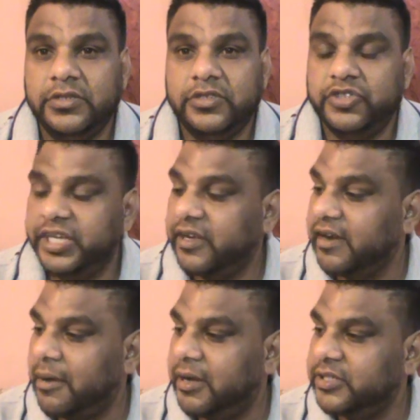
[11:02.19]
drink
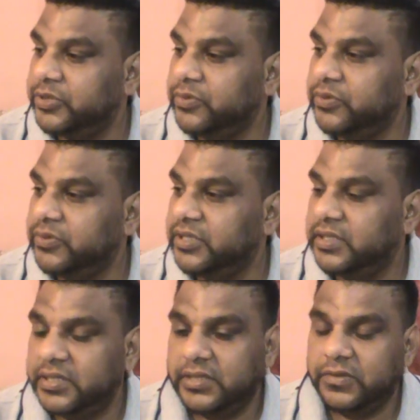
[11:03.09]
grandma's own or
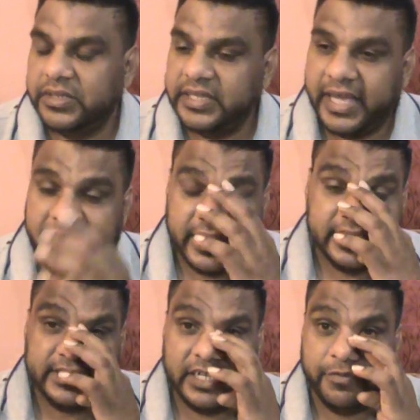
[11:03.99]
they hang
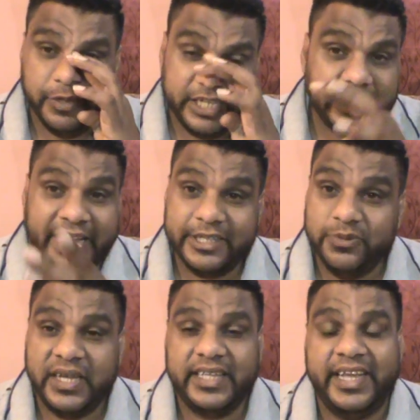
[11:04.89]
this. I could do
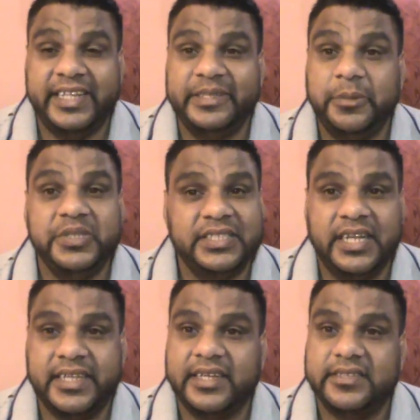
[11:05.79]
that. I can end up just
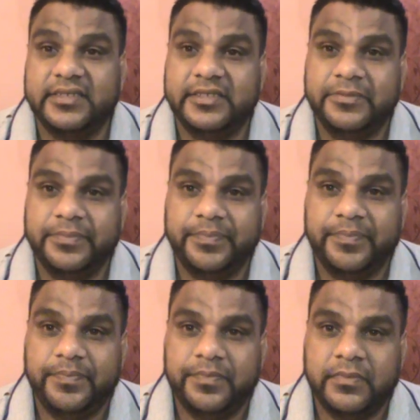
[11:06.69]
like that.
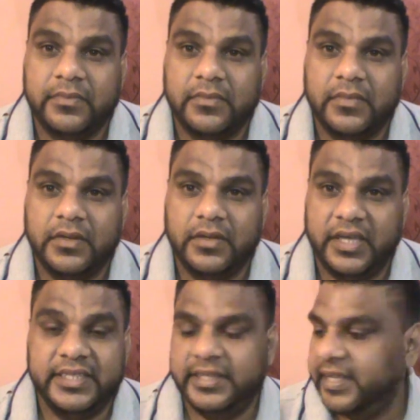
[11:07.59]

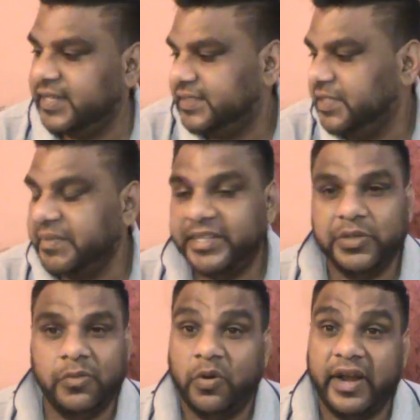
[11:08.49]
Yeah, today you could see, man.
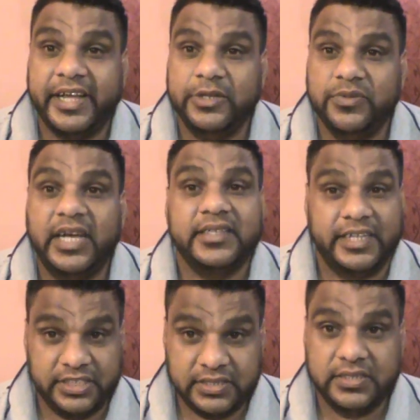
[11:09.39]
Tomorrow I could do that.
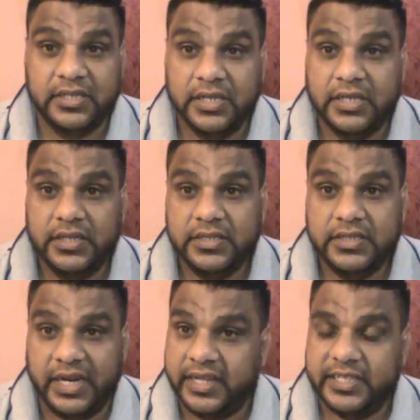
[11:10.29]
I'm just
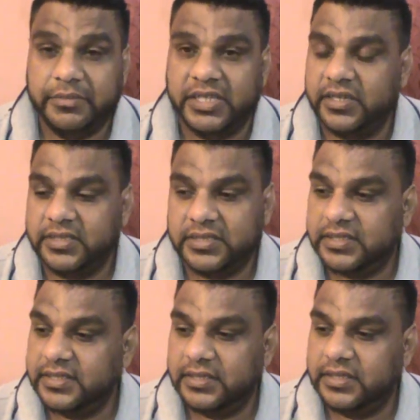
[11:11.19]
telling you because
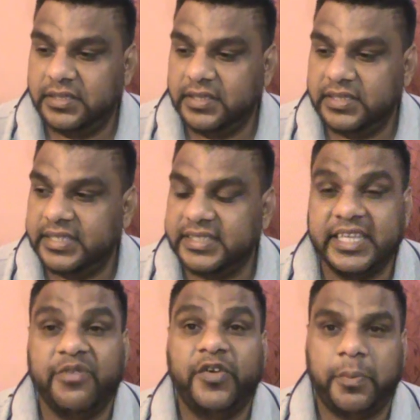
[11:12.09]
you just
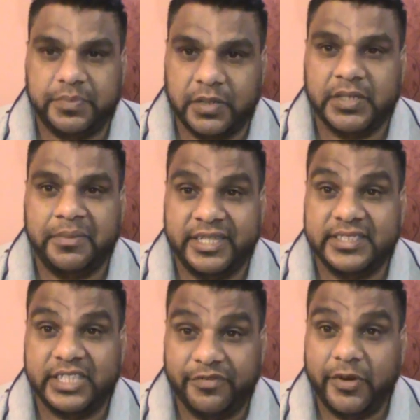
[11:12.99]
give up. Sometimes you
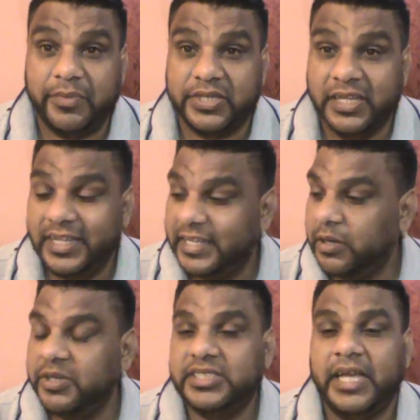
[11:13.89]
just give up. But how
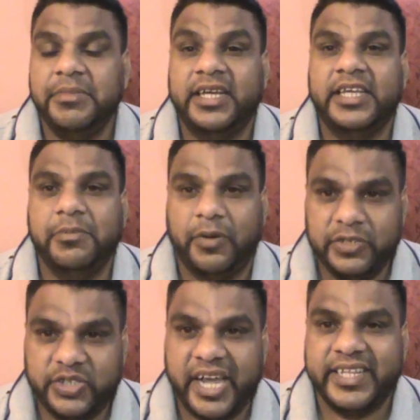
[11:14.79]
much time you can keep on
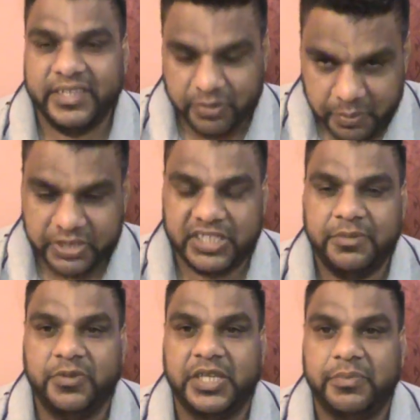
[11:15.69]
trying and how much time
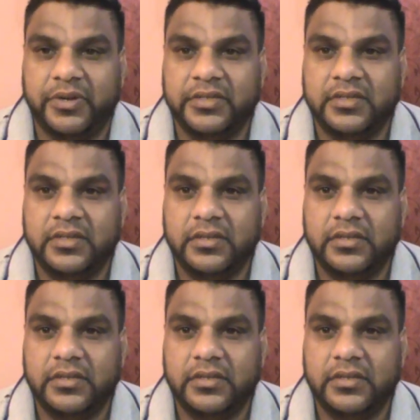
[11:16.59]
you keep on